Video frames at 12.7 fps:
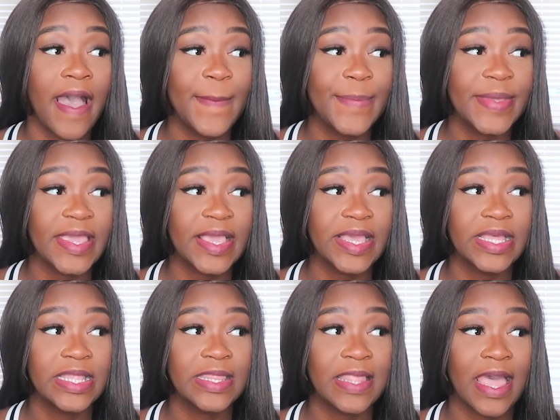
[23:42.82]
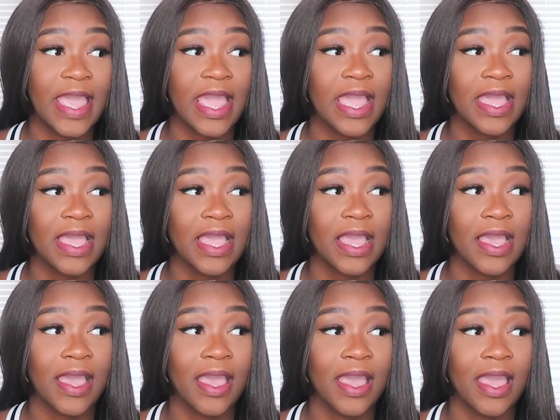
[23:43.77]
a big, like,
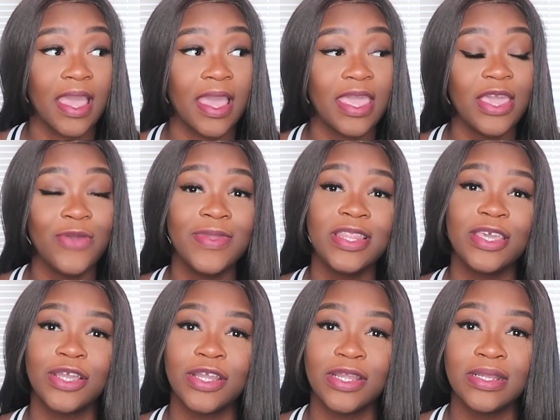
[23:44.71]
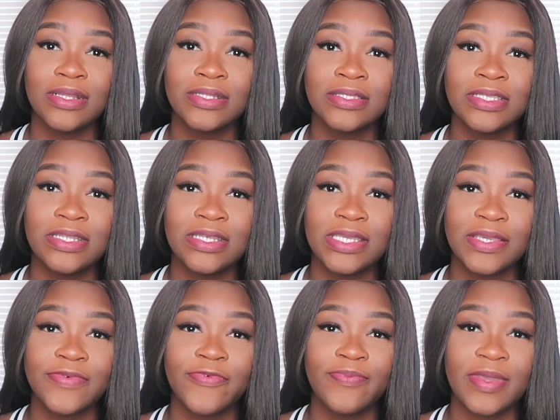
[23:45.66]
it really hurt to
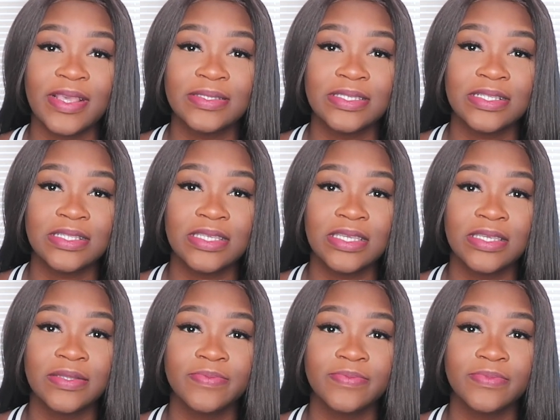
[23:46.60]
leave, basically.